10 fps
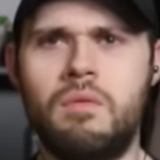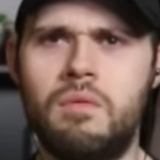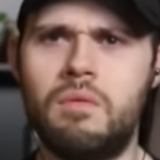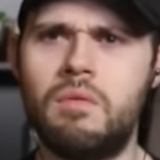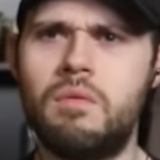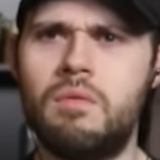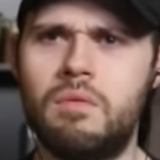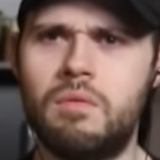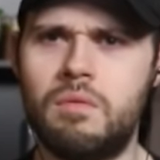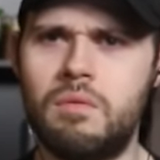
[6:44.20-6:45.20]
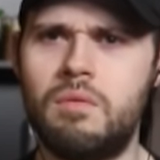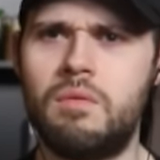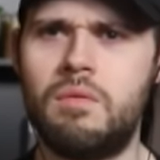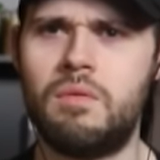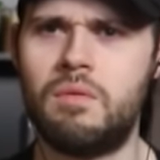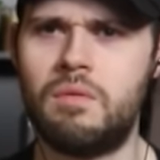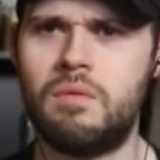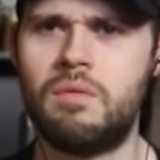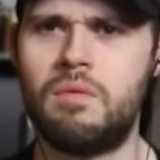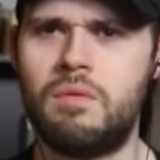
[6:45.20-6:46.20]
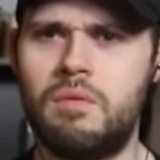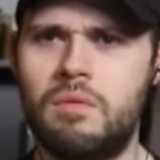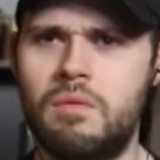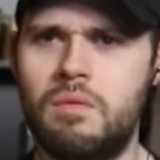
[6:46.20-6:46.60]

(silent)